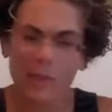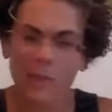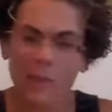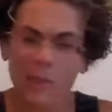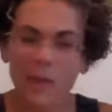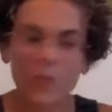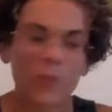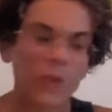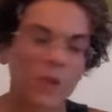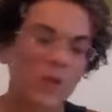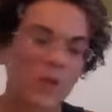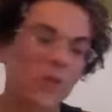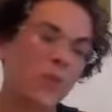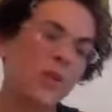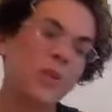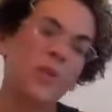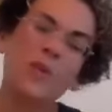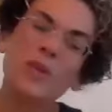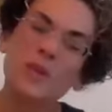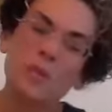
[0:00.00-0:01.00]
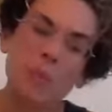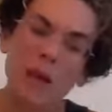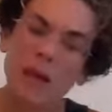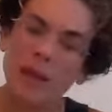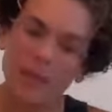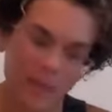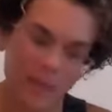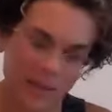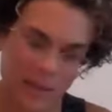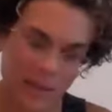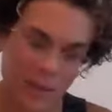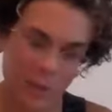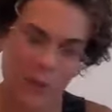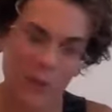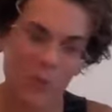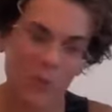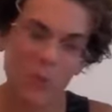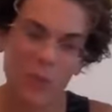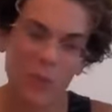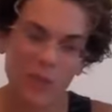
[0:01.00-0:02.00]
The way in which we respond isn't
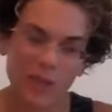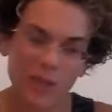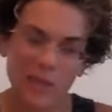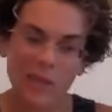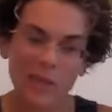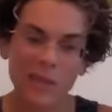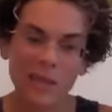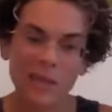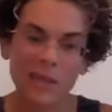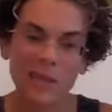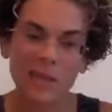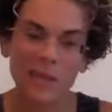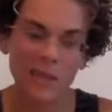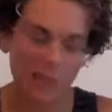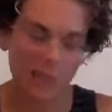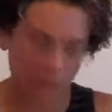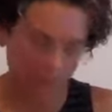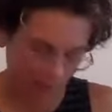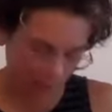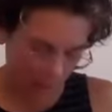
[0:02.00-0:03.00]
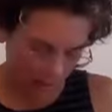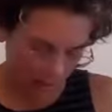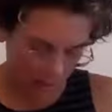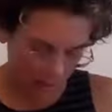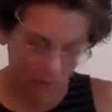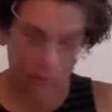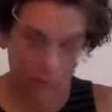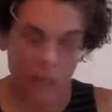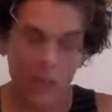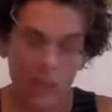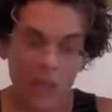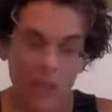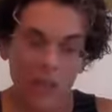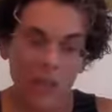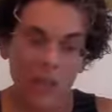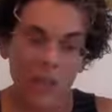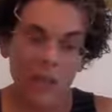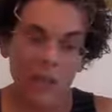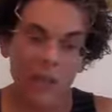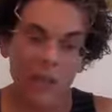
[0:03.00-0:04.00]
always pretty.
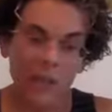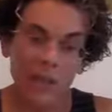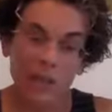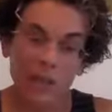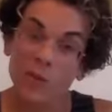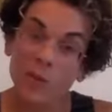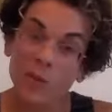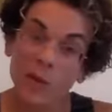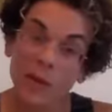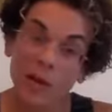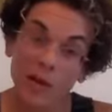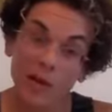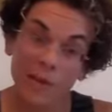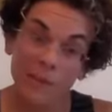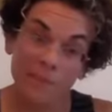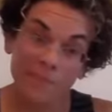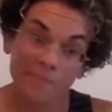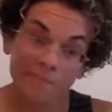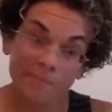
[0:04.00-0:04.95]
And yet here we are.